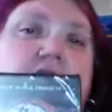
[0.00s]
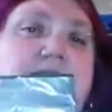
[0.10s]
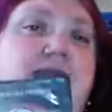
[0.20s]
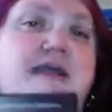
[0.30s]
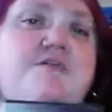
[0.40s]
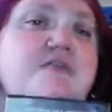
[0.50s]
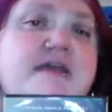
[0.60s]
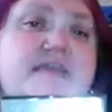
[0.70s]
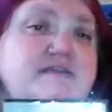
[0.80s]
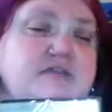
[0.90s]
And I never
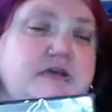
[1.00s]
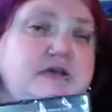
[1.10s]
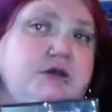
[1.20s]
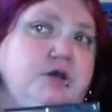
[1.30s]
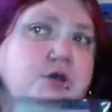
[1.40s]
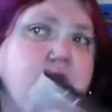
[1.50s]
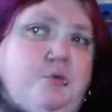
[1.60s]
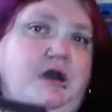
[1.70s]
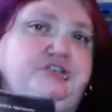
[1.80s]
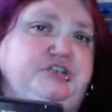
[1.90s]
did get to
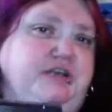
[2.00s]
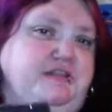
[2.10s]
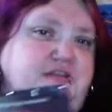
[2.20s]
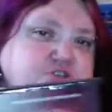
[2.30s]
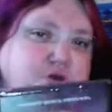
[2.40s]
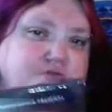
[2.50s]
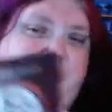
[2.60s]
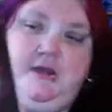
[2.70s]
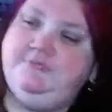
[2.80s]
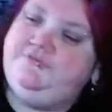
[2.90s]
watch any of the short
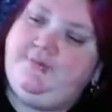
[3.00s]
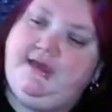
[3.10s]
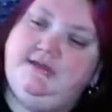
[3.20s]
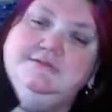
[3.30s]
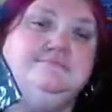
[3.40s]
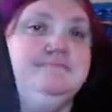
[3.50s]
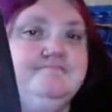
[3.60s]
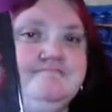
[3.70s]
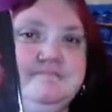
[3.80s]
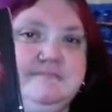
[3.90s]
films, but
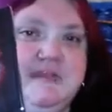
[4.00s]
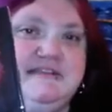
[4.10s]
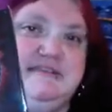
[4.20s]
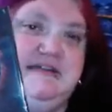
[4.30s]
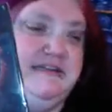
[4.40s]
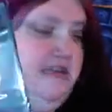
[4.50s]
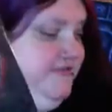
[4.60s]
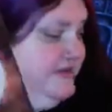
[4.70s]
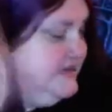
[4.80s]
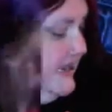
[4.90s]
they sent a
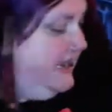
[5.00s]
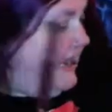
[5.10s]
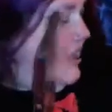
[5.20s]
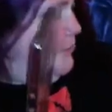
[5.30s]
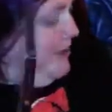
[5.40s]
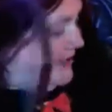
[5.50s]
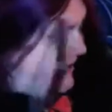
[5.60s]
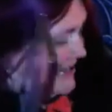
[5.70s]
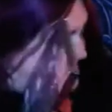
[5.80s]
DVD. We can